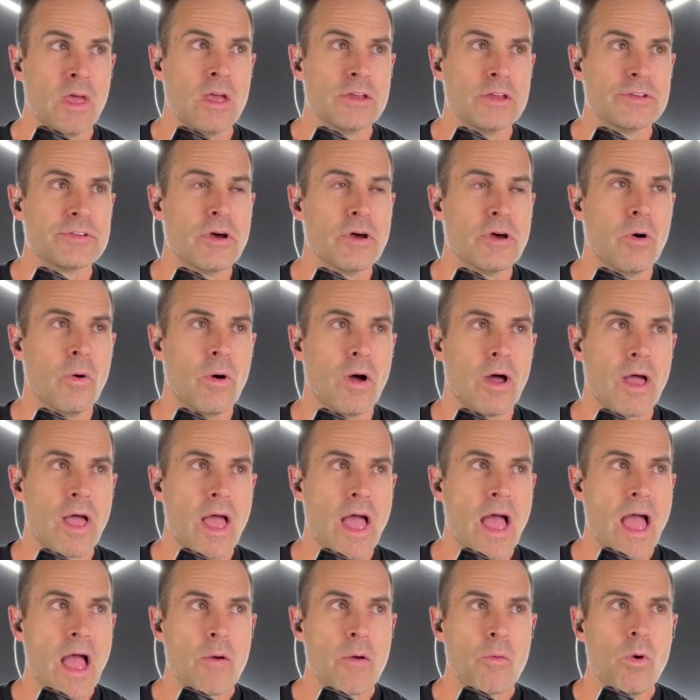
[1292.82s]
So,
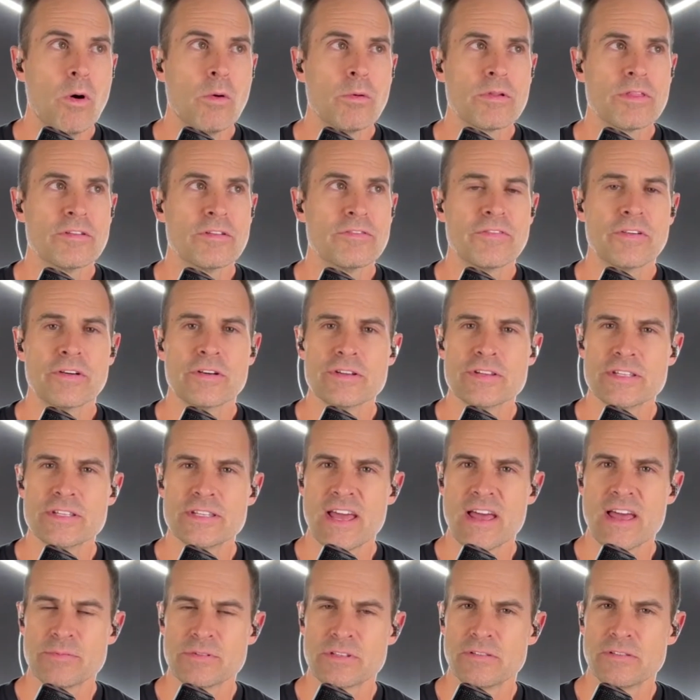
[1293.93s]
what were the first
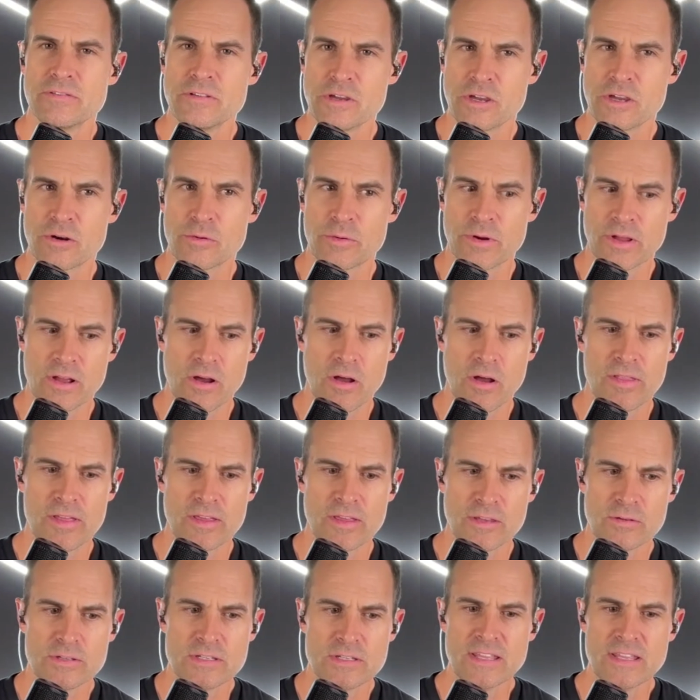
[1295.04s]
steps, if you can recall, that
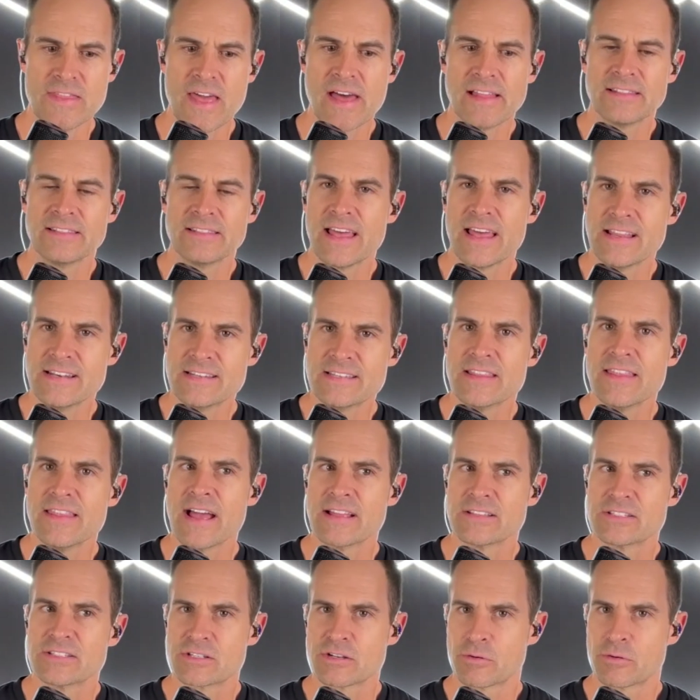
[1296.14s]
you did that led to
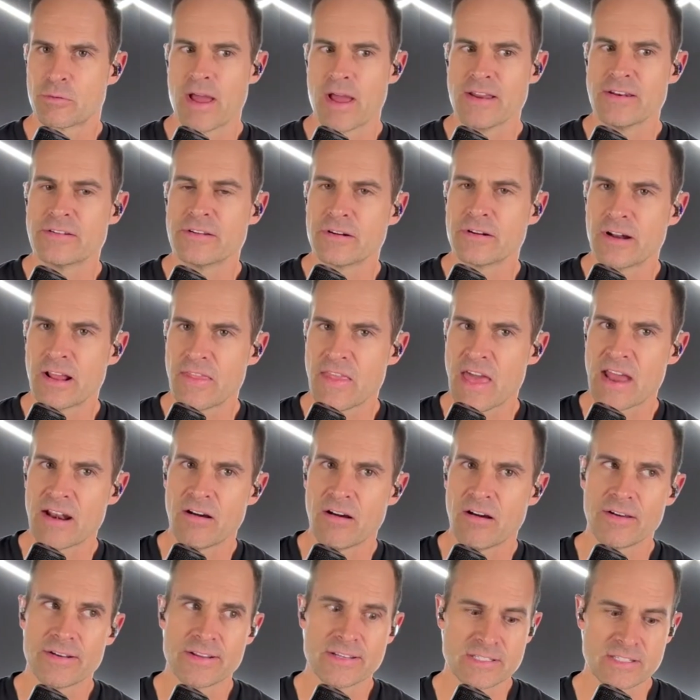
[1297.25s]
that surrender and that
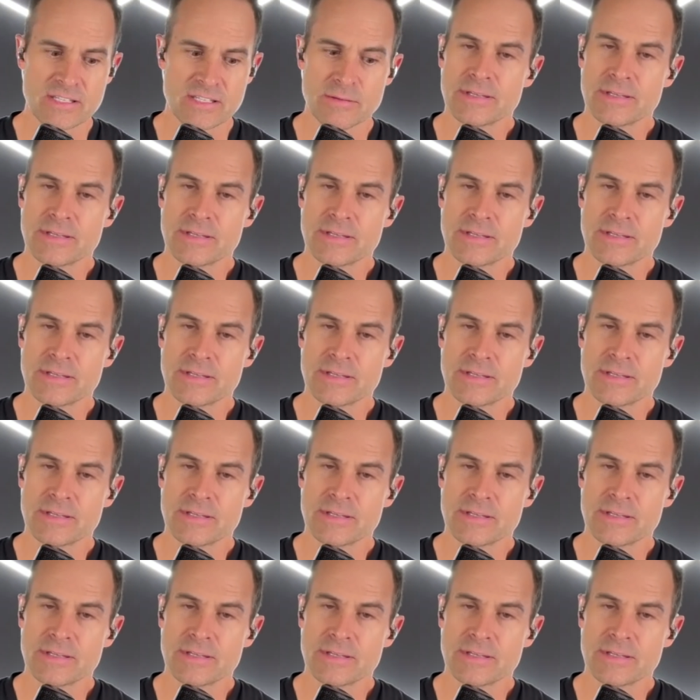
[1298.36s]
honesty?